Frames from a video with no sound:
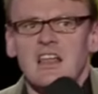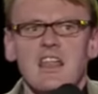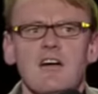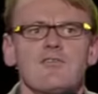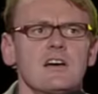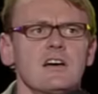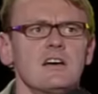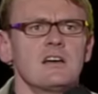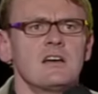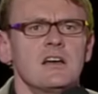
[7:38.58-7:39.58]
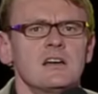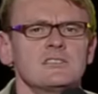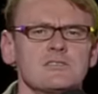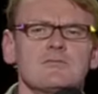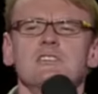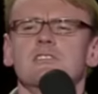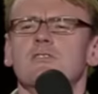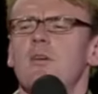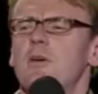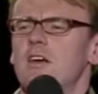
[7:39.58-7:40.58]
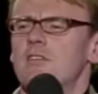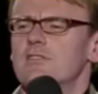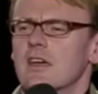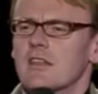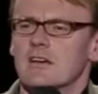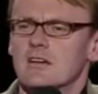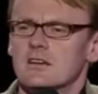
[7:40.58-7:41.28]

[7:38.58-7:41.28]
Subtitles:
Lover, doesn't really describe our life together.